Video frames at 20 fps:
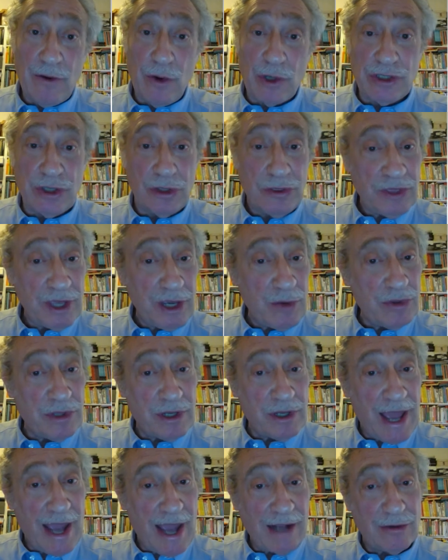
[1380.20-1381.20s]
Of course, the thing
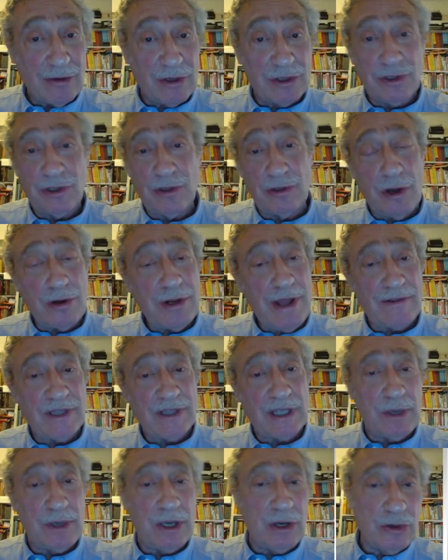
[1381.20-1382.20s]
with an actor is you don't
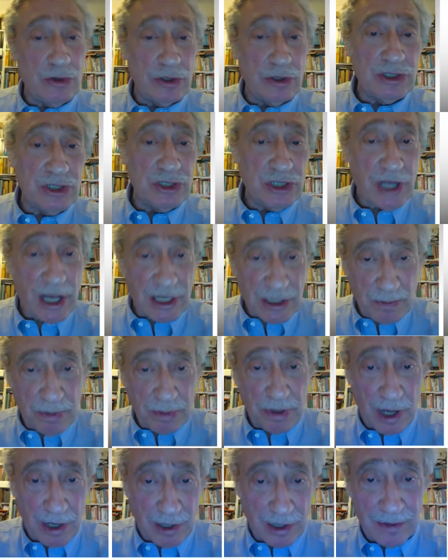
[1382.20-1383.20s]
have to be a good chess
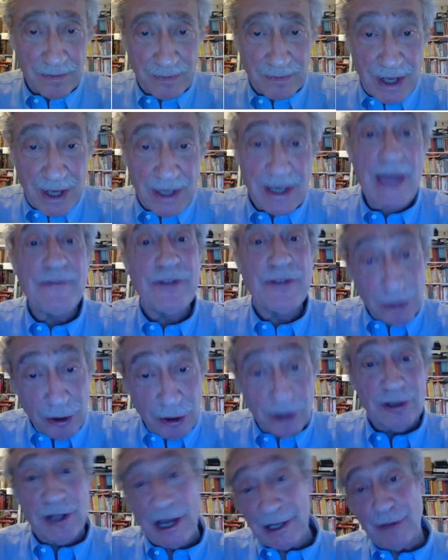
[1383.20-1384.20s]
player. You have to
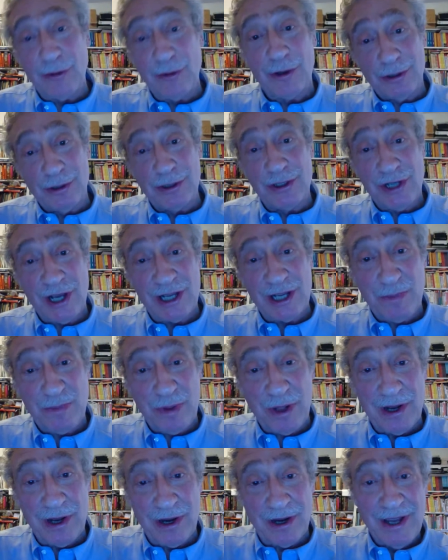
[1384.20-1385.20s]
look like you're a good chess
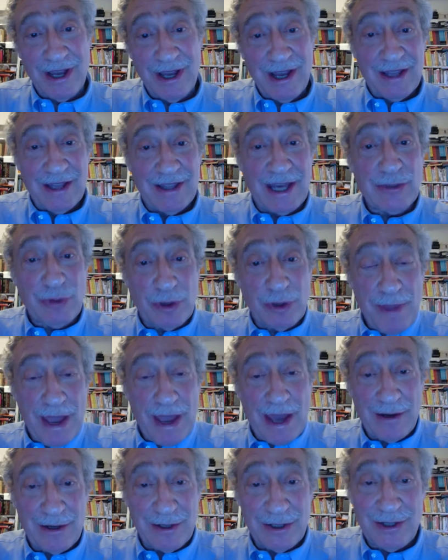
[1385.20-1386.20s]
player. That's what
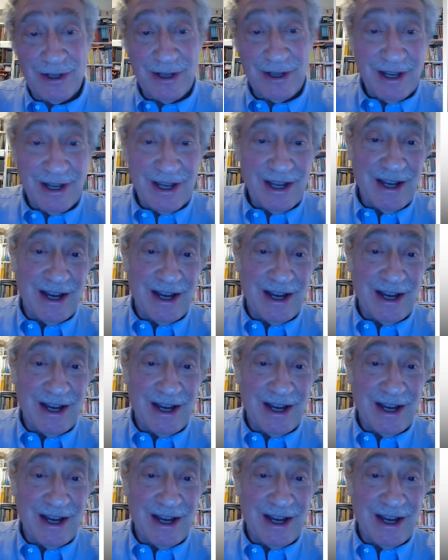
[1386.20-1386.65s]
matters.